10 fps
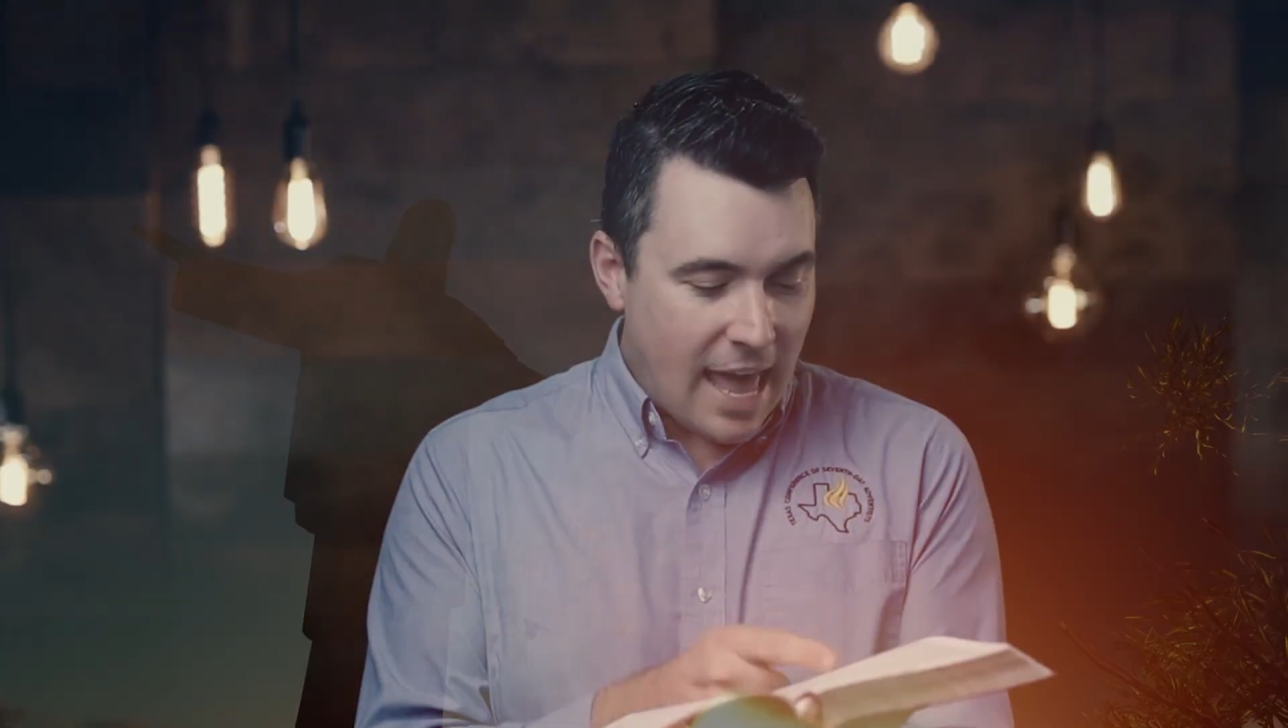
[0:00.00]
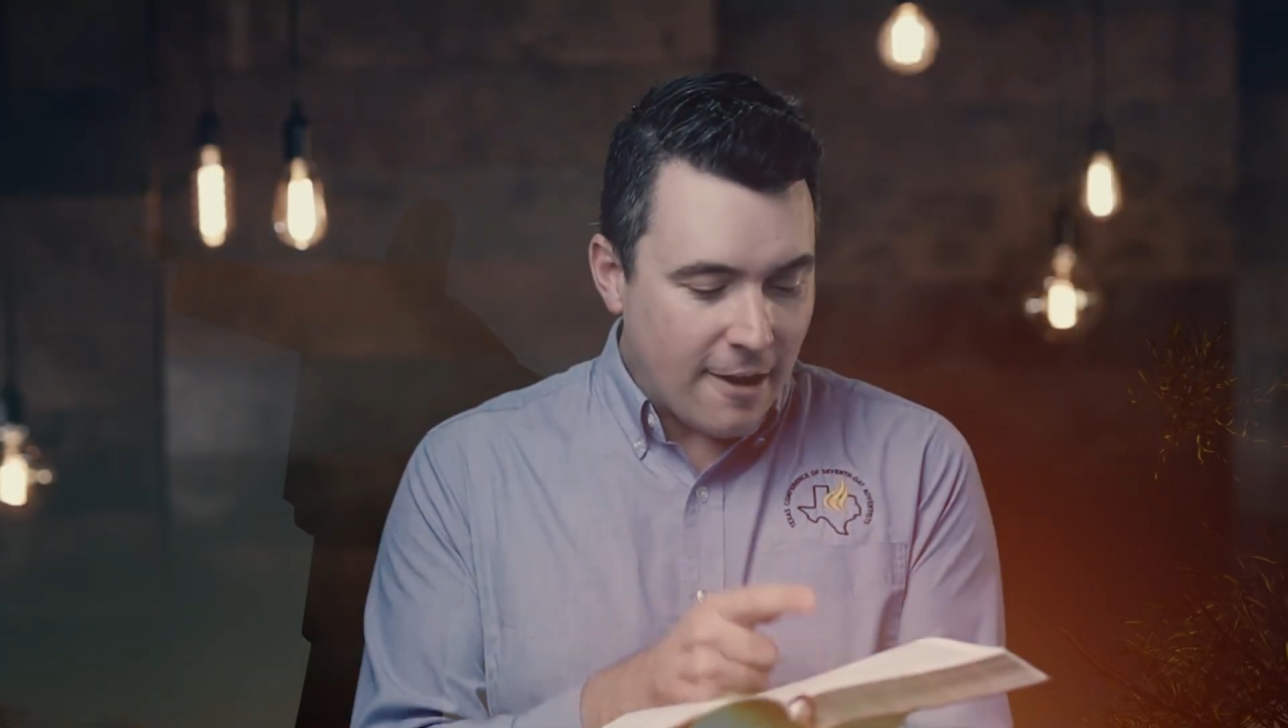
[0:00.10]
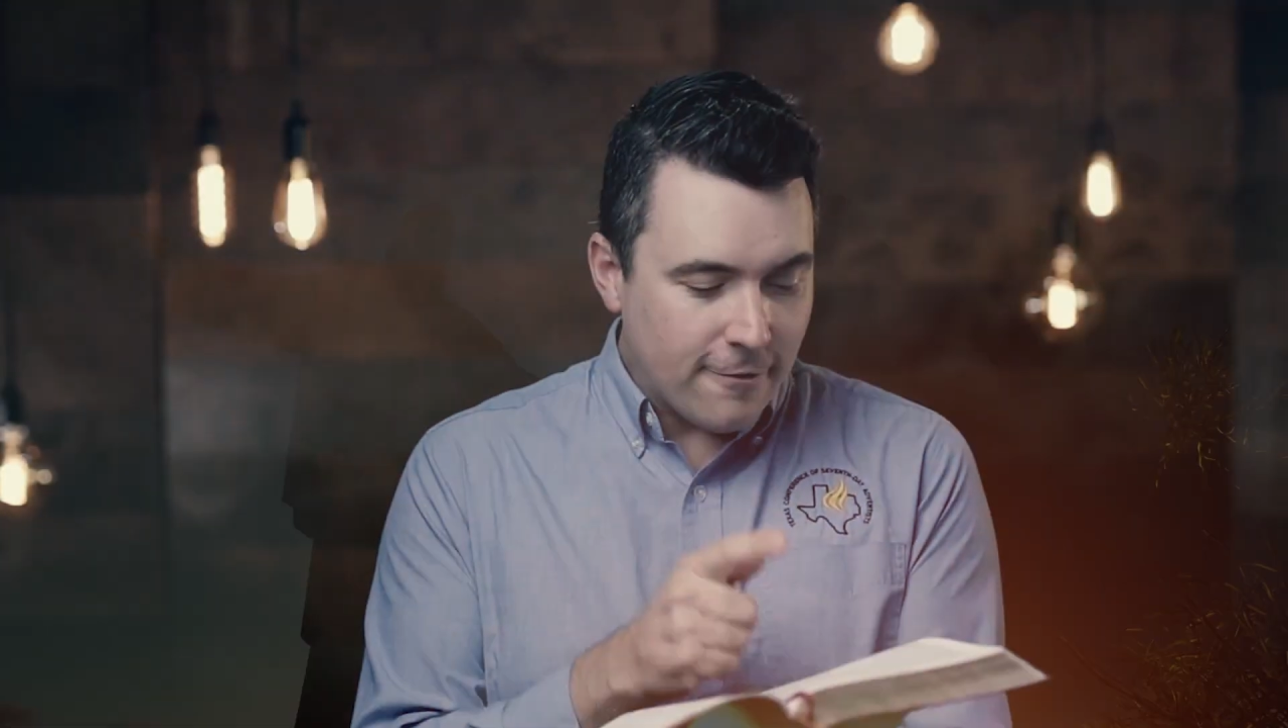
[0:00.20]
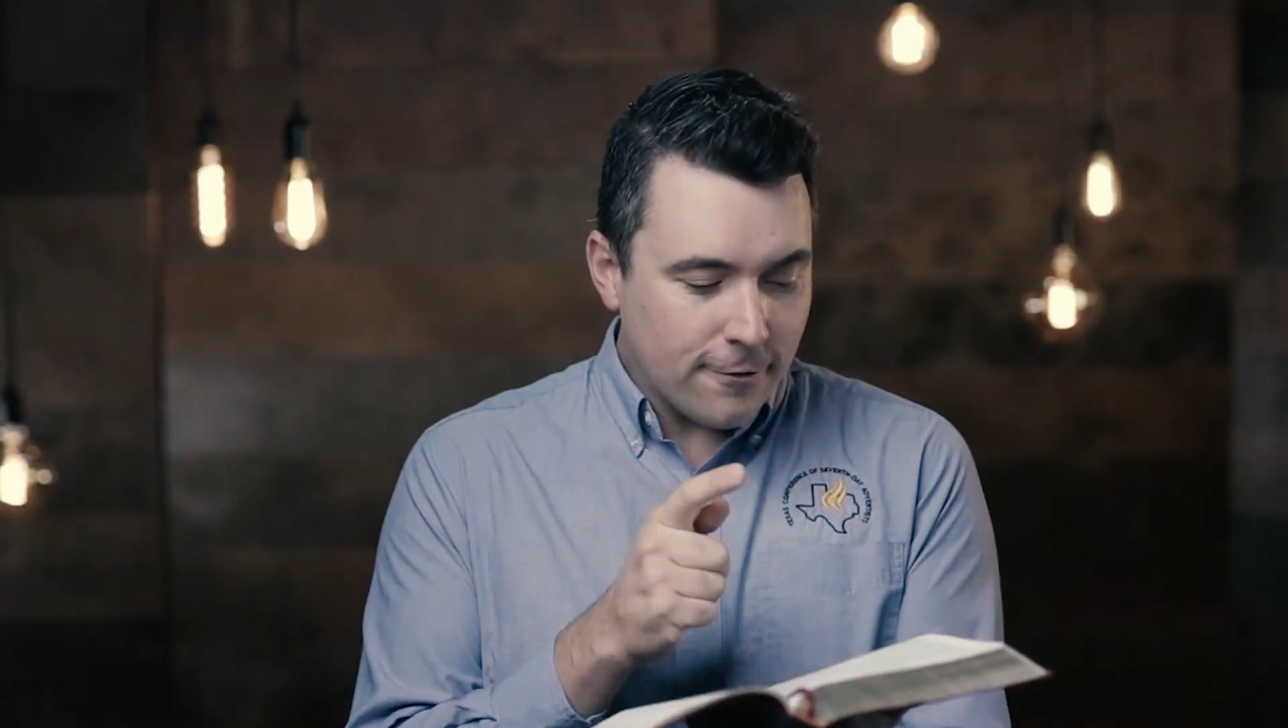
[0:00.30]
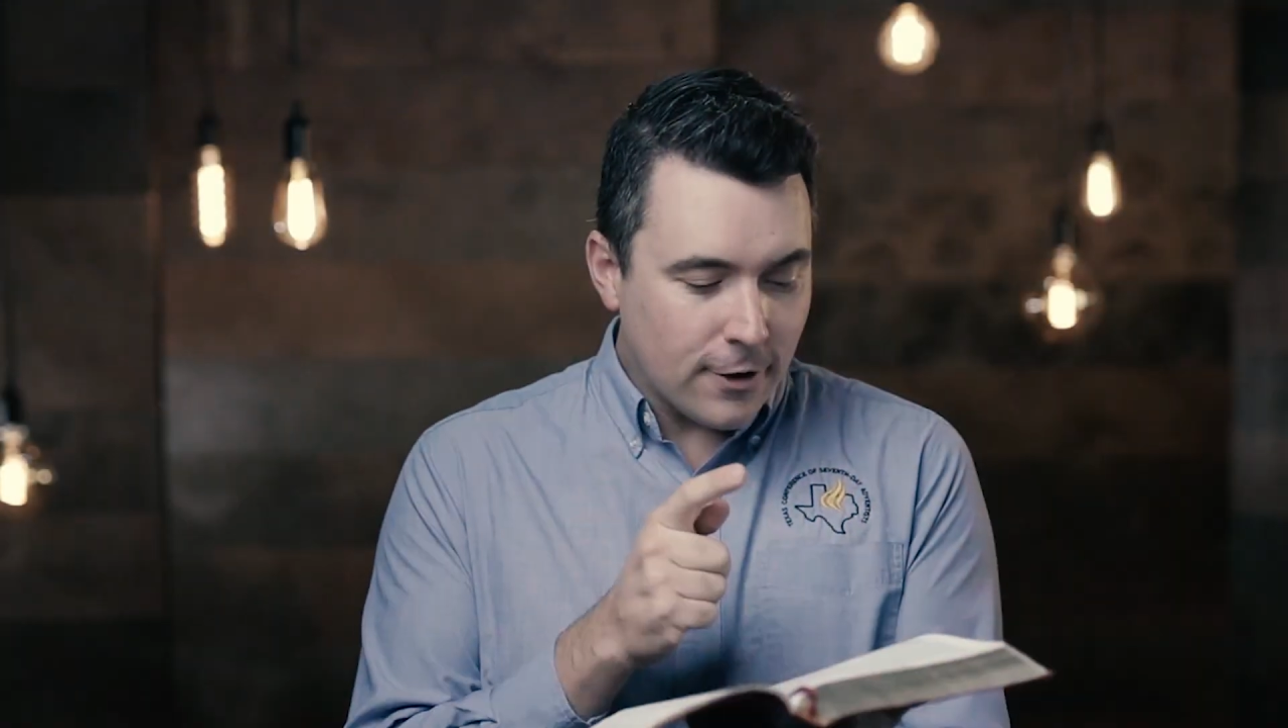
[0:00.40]

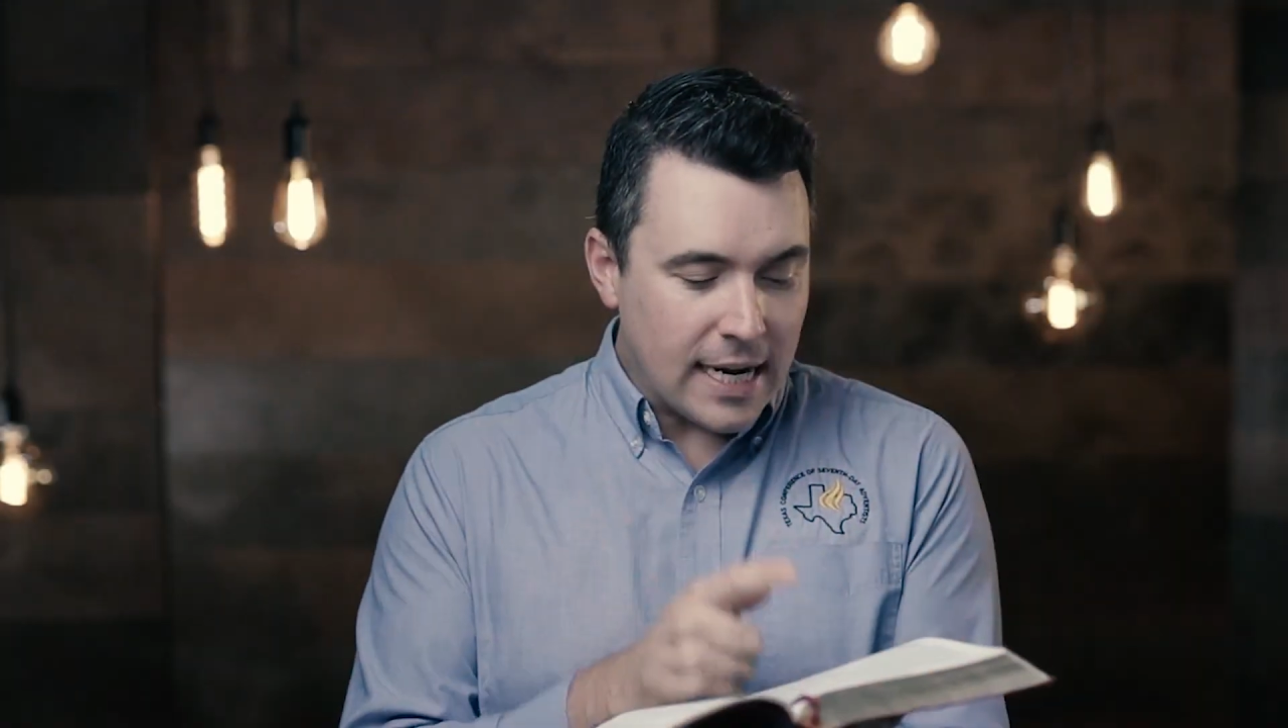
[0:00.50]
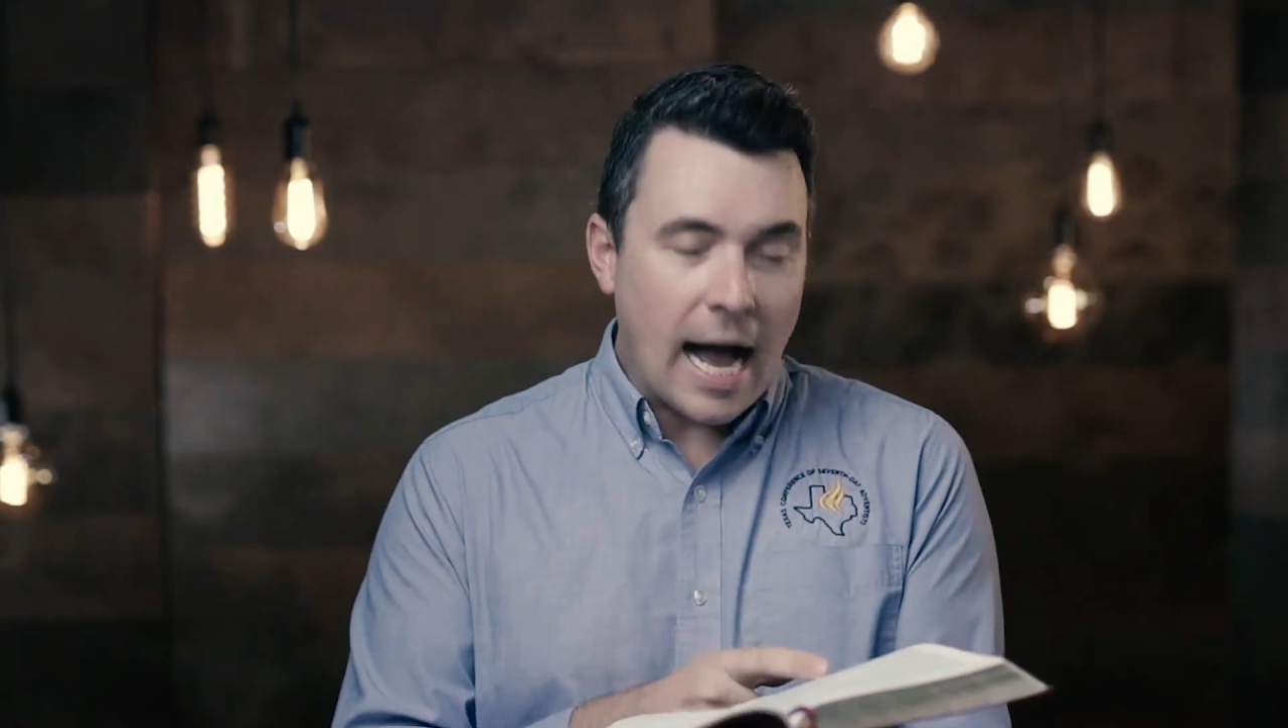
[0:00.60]
every